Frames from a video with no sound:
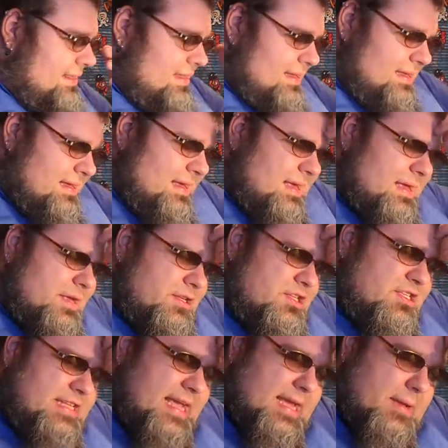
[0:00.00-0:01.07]
on the
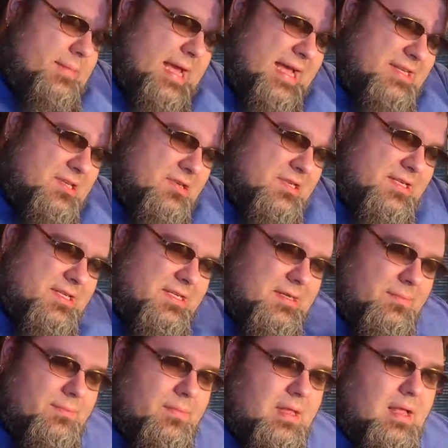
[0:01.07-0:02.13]
Sega Master
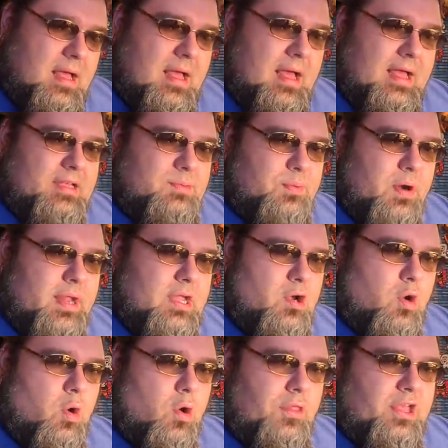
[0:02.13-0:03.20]
System is pretty
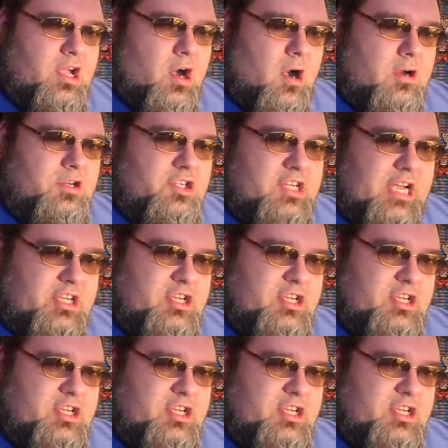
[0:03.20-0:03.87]
cool. The cartridge